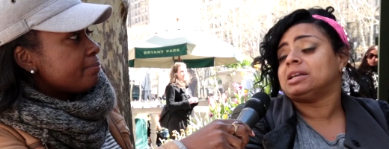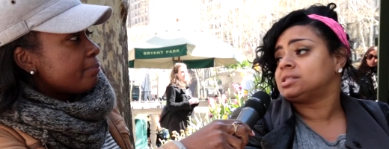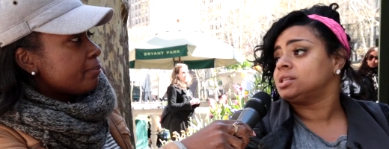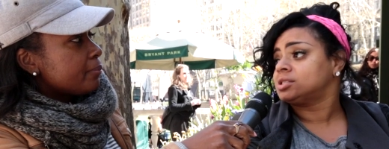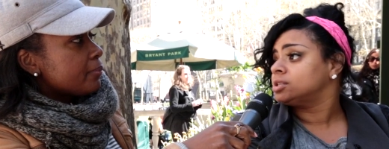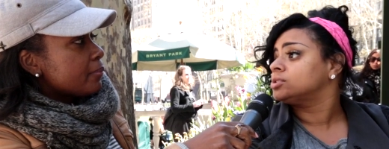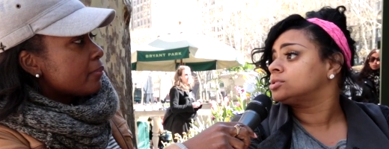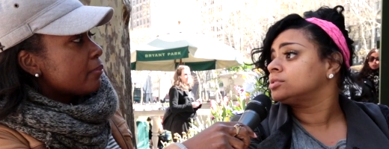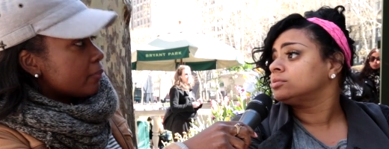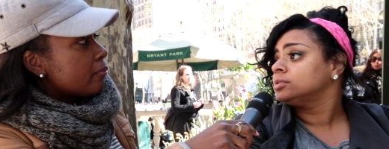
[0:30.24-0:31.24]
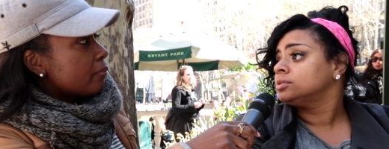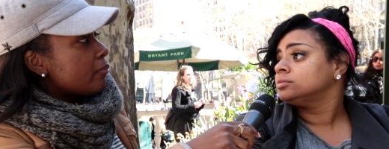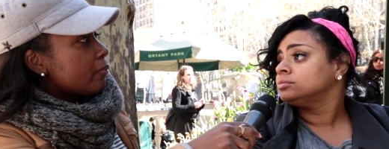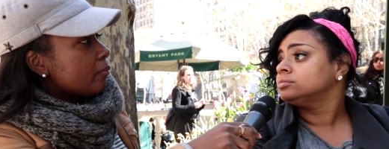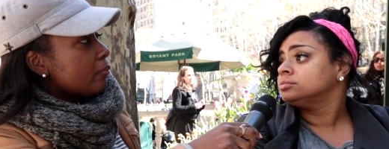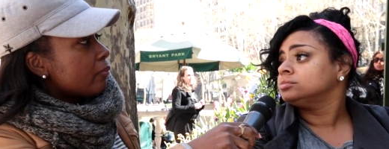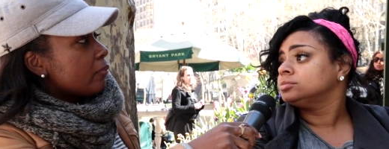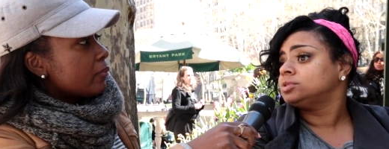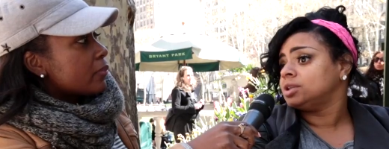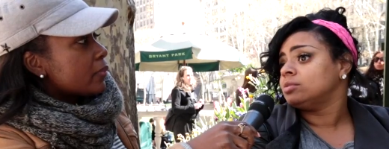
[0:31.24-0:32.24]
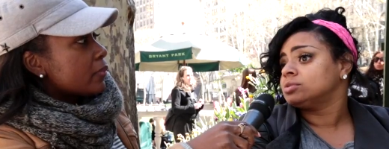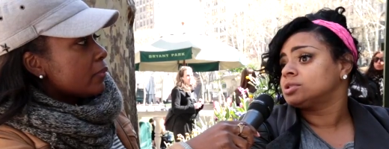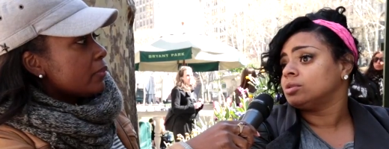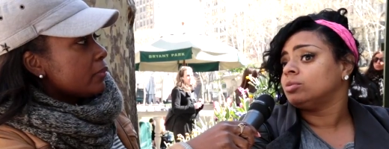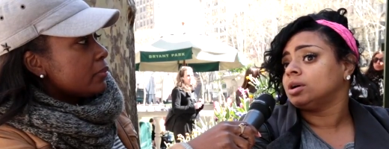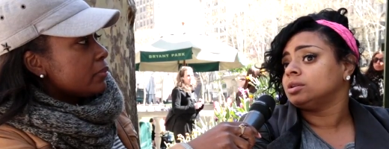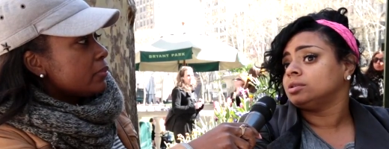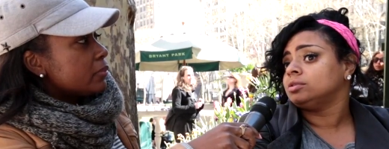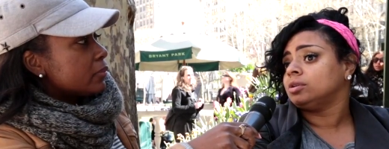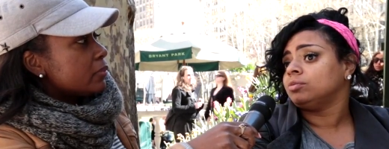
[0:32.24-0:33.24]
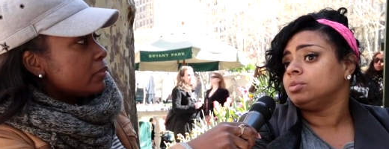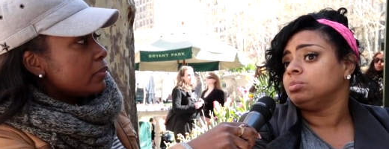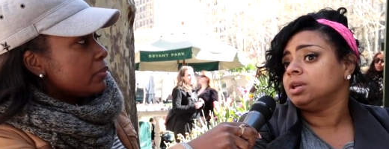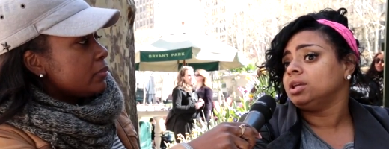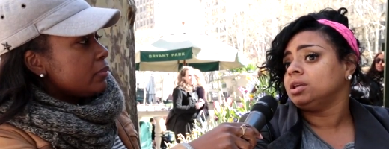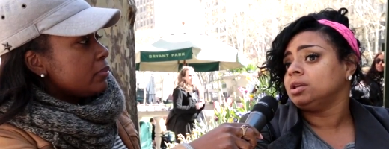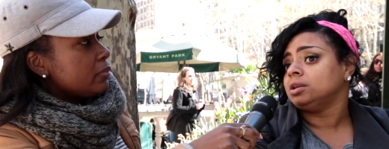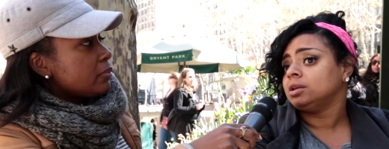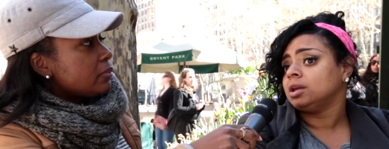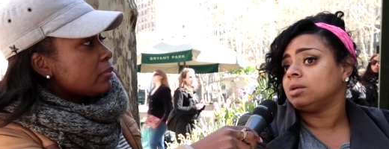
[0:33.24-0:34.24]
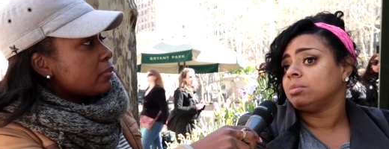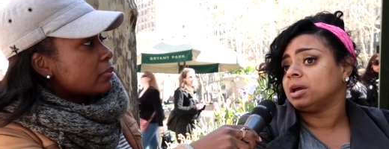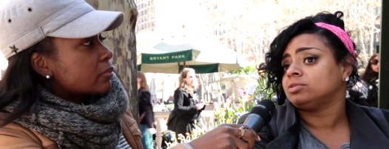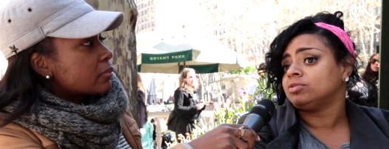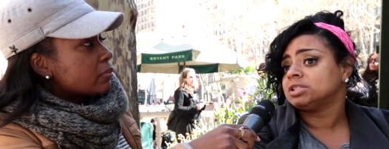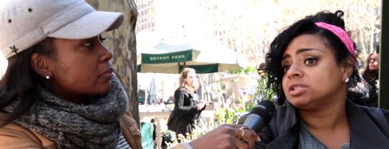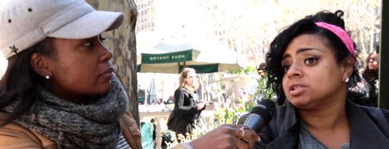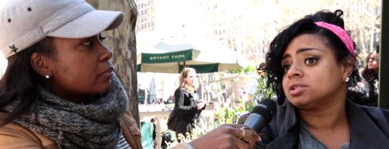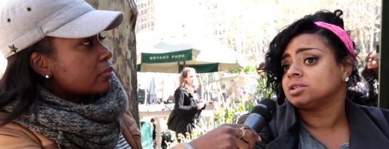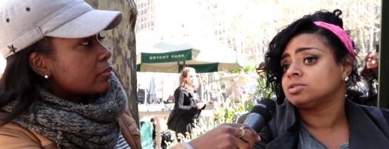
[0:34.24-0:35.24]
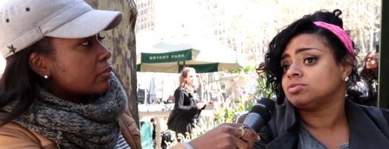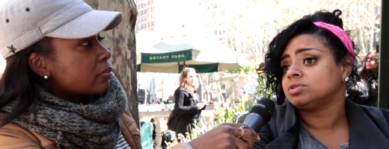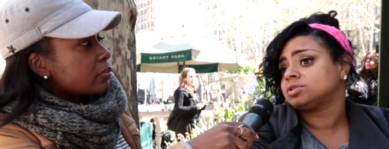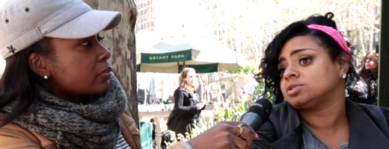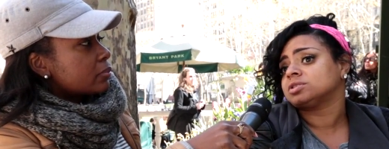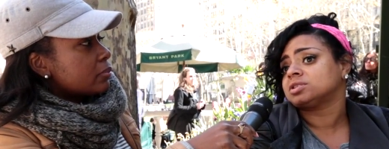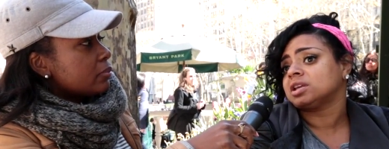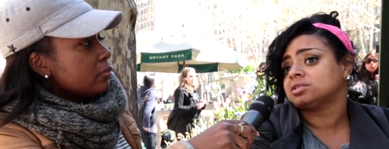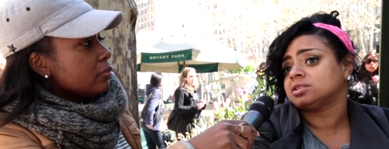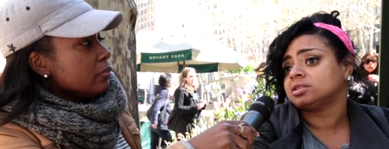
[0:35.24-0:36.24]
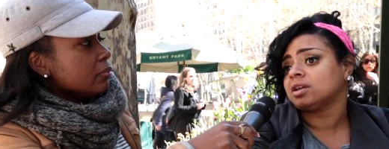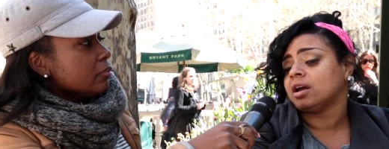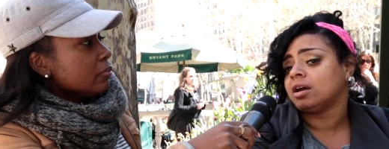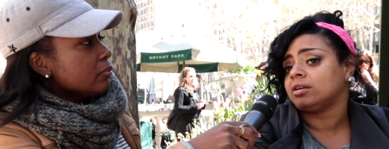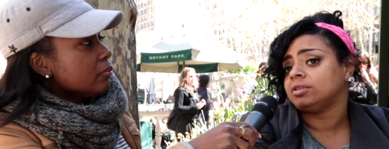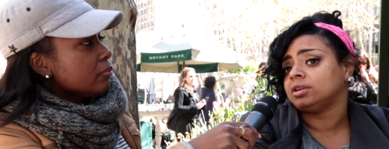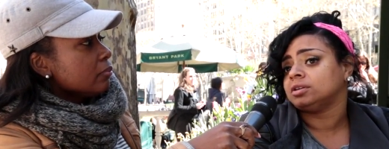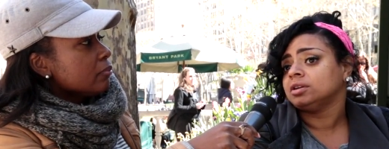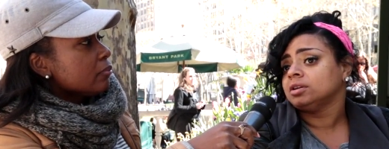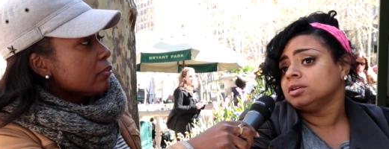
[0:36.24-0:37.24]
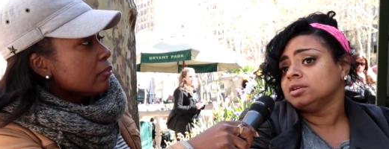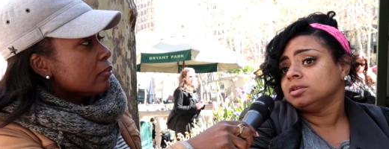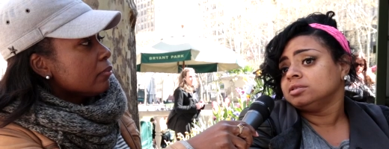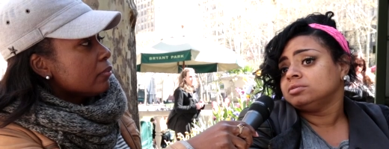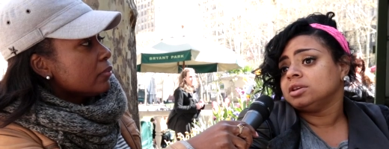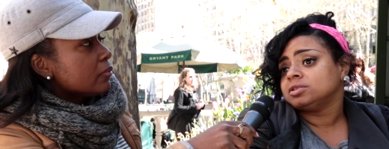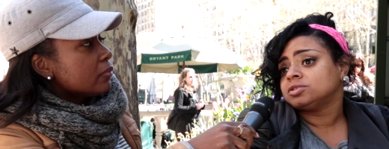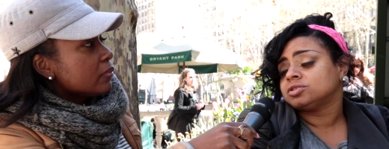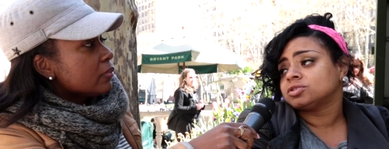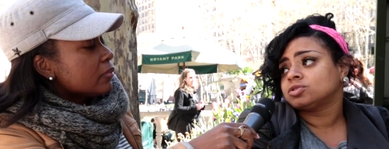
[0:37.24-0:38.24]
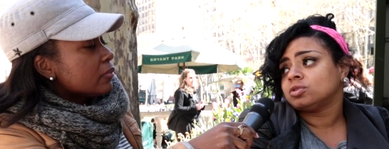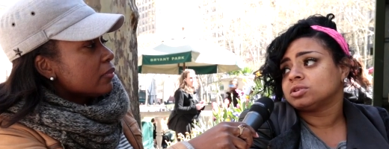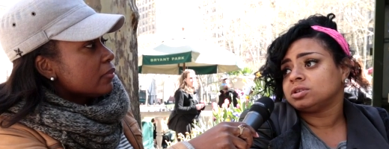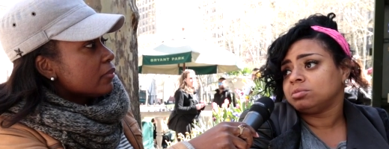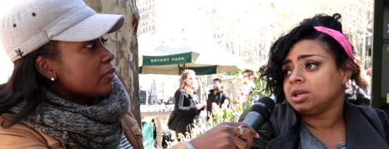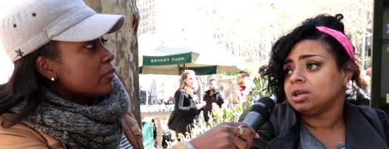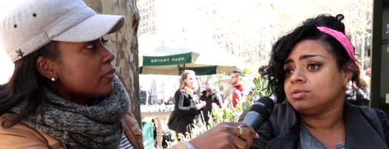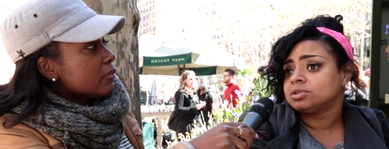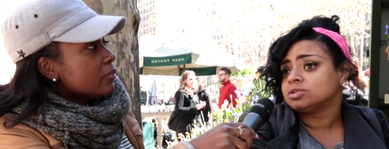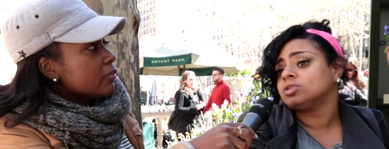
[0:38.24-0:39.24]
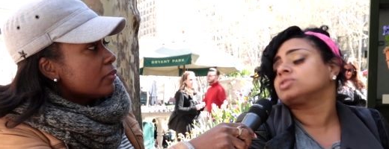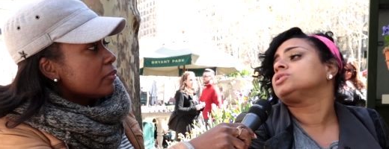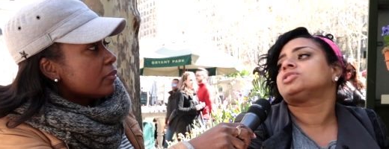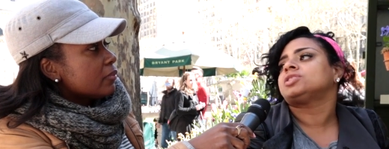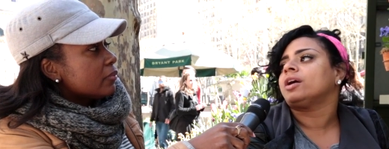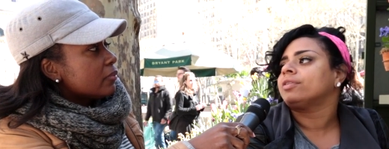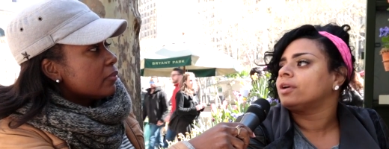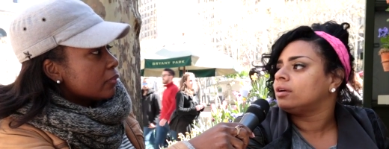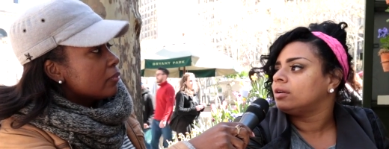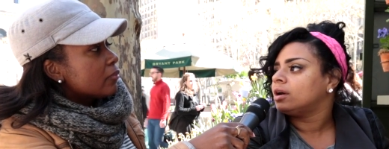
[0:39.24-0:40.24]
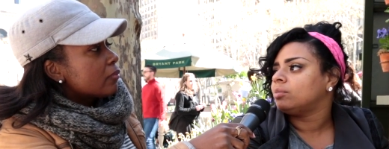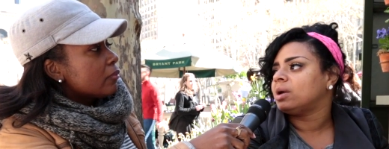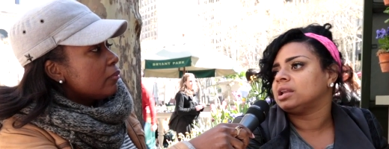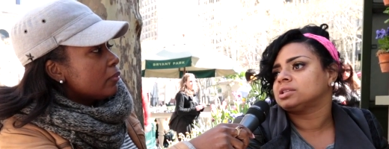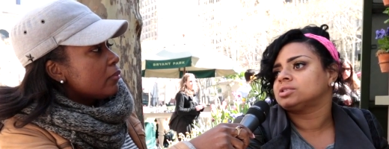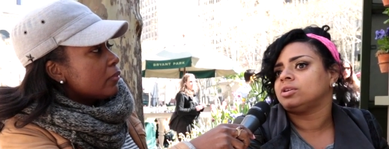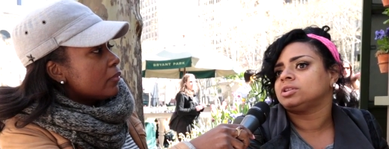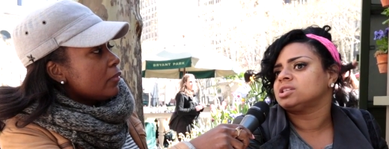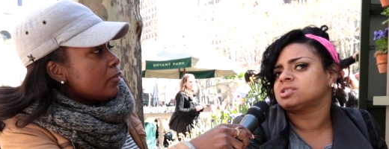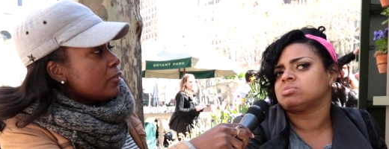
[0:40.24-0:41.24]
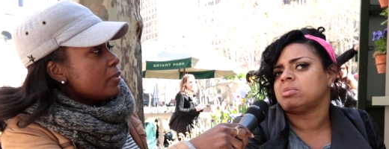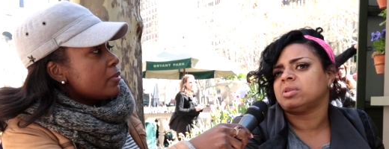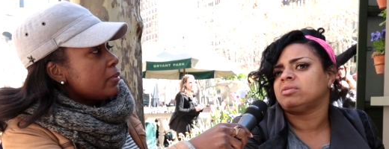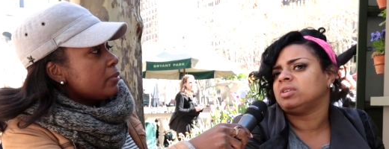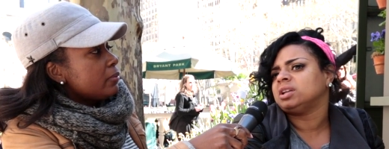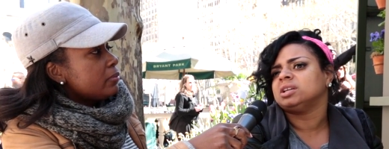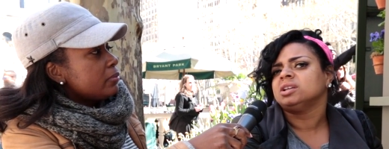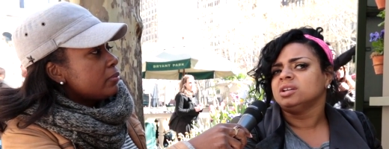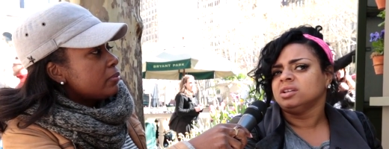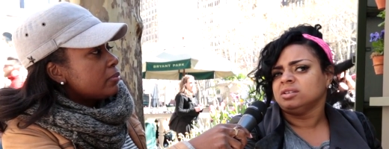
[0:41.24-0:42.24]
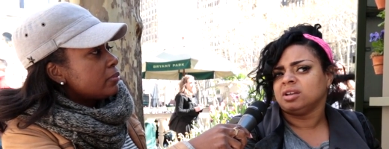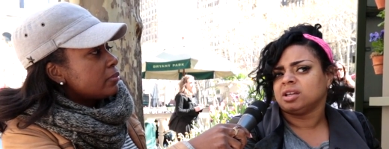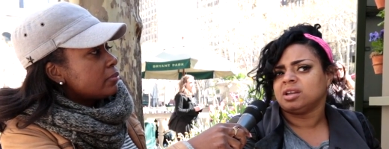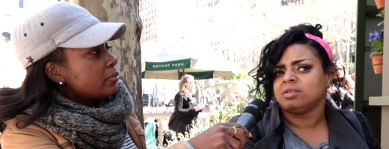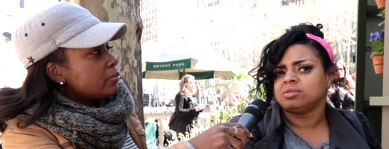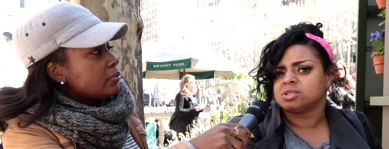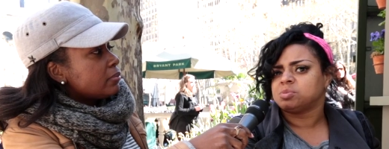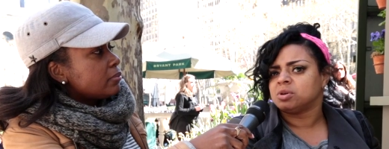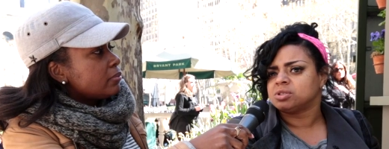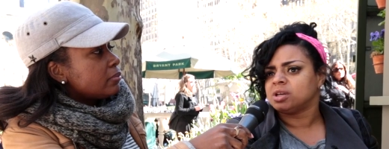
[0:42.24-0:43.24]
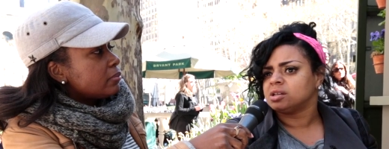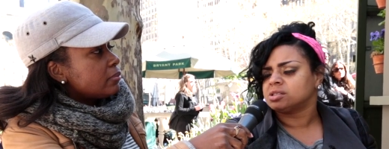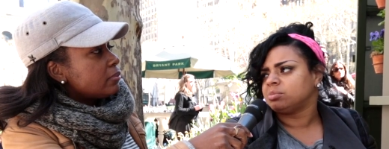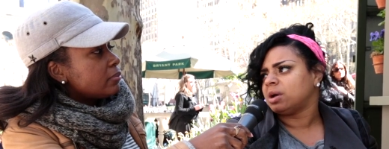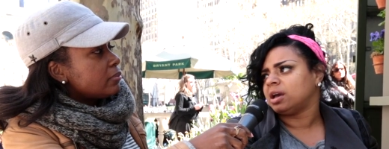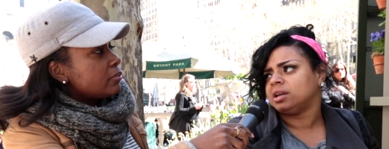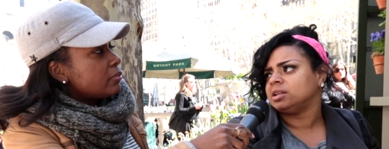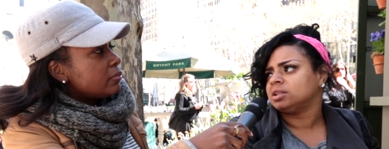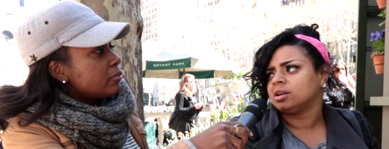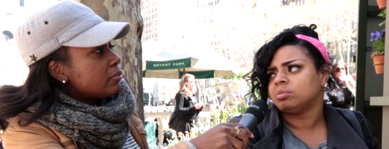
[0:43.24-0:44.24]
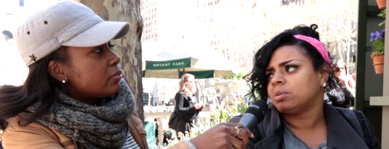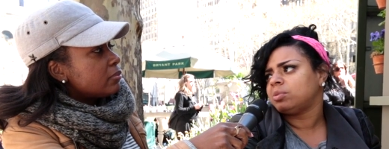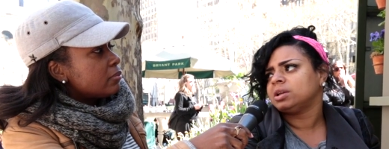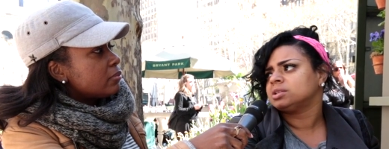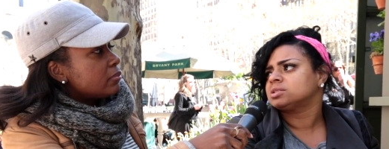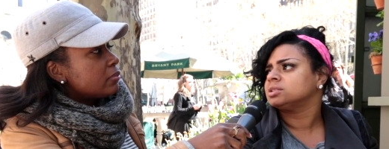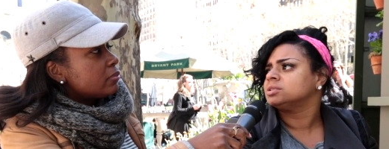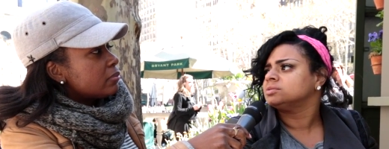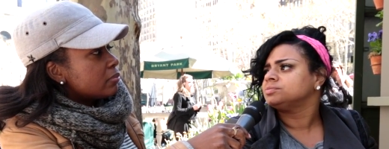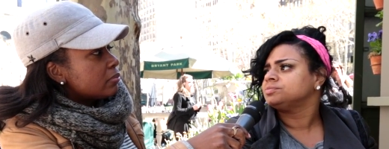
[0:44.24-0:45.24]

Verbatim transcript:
Speaker 1: my sisters. They was the one, you know, me and my three sisters, we used to just like sit down and they used to just talk to me. We used to talk to each other about like certain things. My mother really like never spoke to us about anything about pregnancy.